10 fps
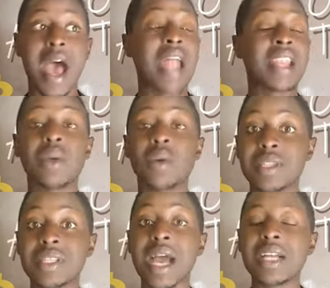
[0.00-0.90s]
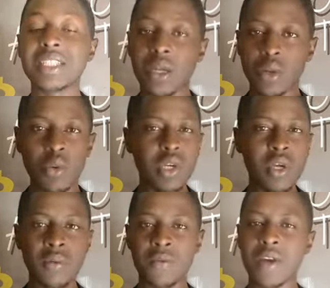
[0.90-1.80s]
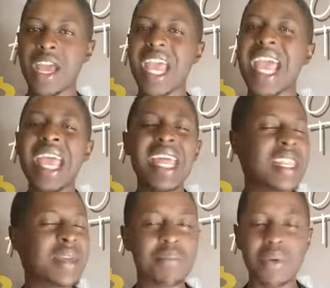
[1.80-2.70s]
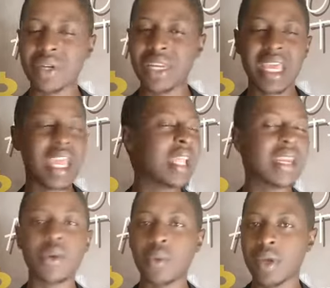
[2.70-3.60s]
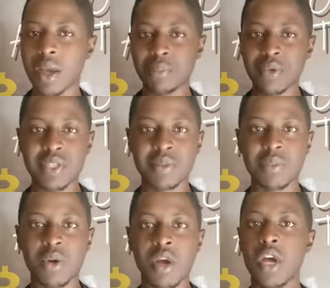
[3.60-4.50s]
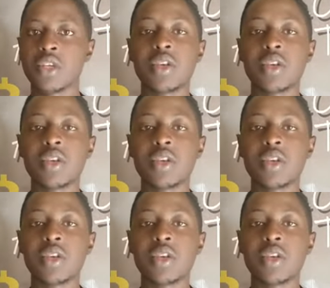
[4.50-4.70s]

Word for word: and he was actually looking for anybody anywhere possible